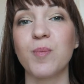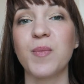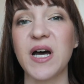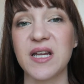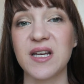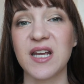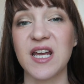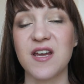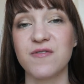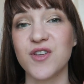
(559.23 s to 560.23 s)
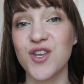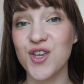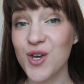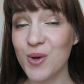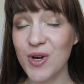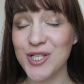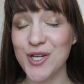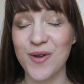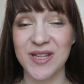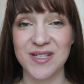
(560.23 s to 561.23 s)
But if you are
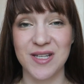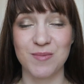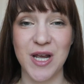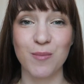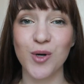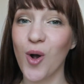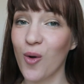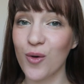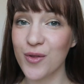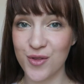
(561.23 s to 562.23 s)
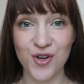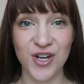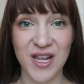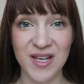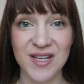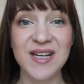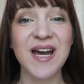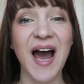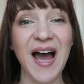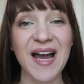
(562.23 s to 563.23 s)
doing the September Whole30,
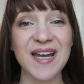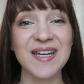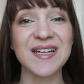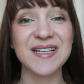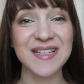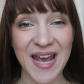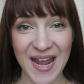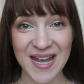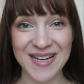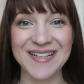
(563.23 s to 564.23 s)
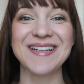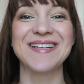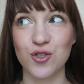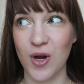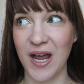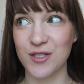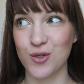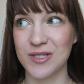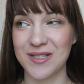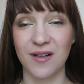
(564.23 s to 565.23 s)
I can try
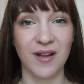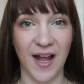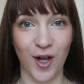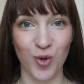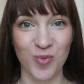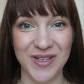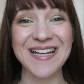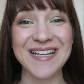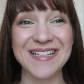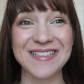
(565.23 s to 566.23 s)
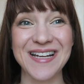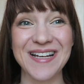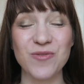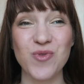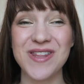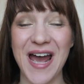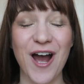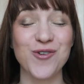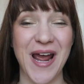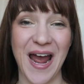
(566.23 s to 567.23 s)
to still help and
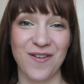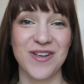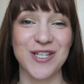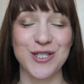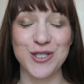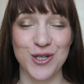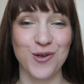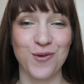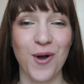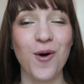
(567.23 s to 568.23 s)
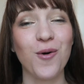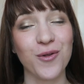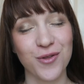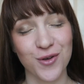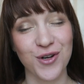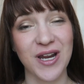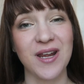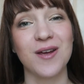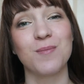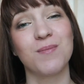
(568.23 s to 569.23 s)
without having to do a
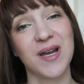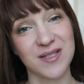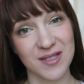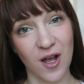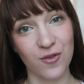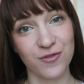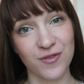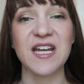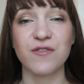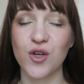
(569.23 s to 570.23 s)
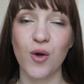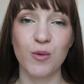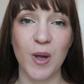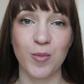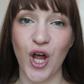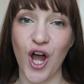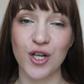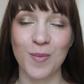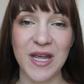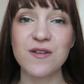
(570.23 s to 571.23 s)
Whole30 myself. If you go to my
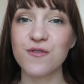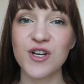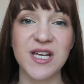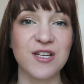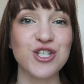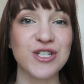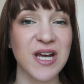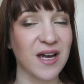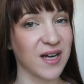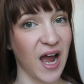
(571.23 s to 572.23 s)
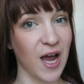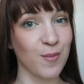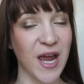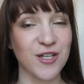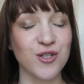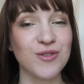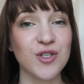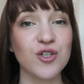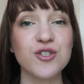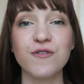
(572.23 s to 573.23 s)
blog, painfreekitchen.com, and you
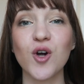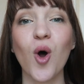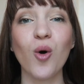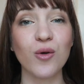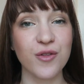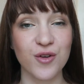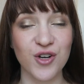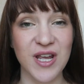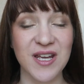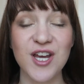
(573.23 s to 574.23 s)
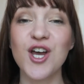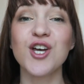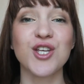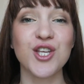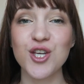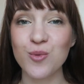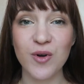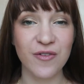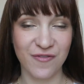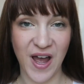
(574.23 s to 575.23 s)
search for Whole30, you
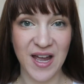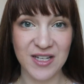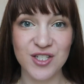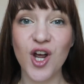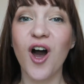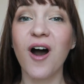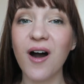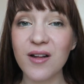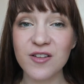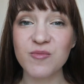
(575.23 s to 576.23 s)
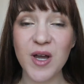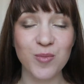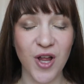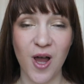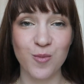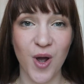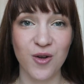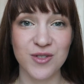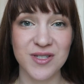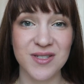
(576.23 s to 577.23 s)
will find all of my blog
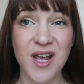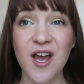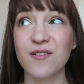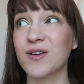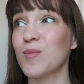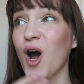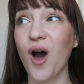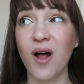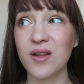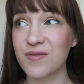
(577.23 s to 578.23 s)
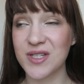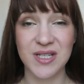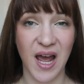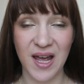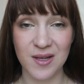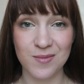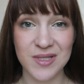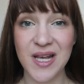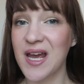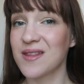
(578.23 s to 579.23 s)
posts from all of the
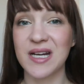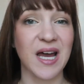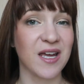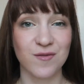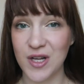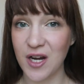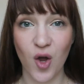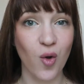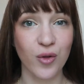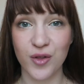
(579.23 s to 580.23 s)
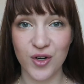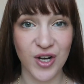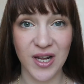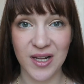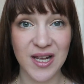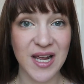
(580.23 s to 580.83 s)
times that I have done a Whole30.